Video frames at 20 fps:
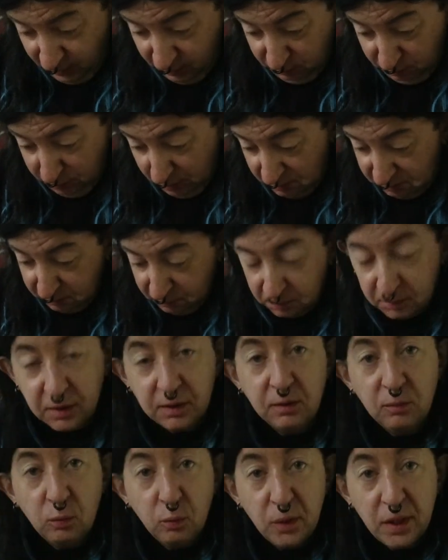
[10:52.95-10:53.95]
It's
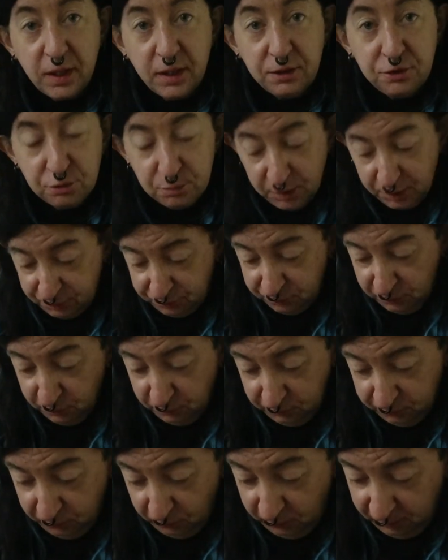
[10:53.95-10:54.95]
probably way too much
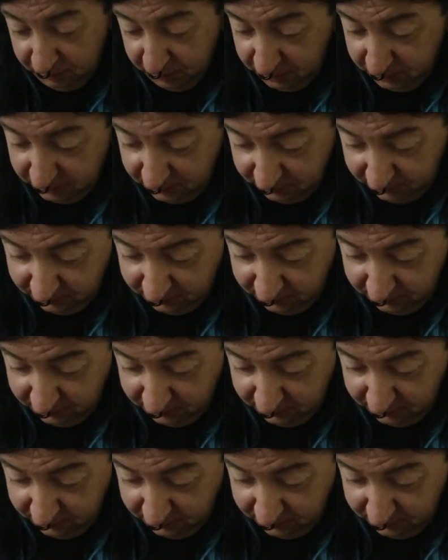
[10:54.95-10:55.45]
food for me.